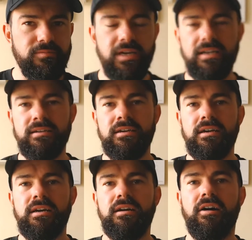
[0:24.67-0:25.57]
channel,
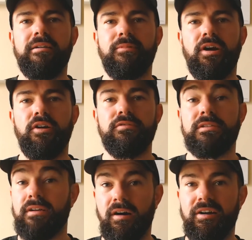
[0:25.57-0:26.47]
I'm your host,
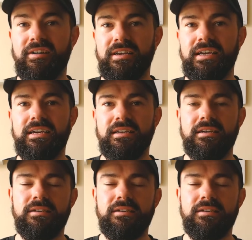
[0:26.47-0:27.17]
Iron Ian.